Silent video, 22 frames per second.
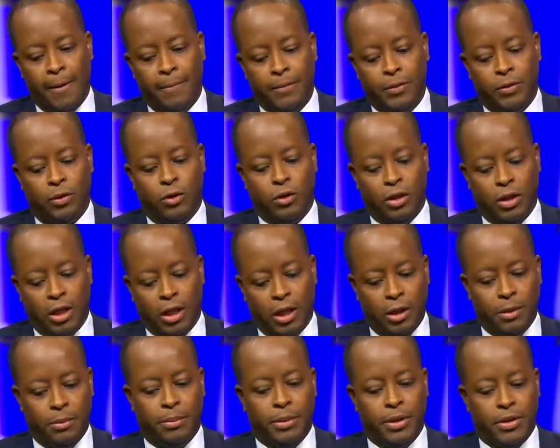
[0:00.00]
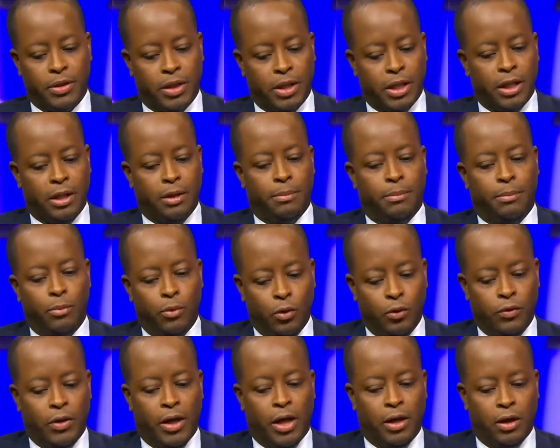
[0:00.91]
is going to help us and help
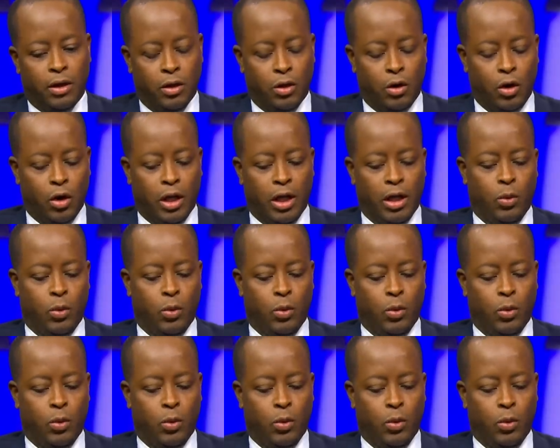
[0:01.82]
move that along.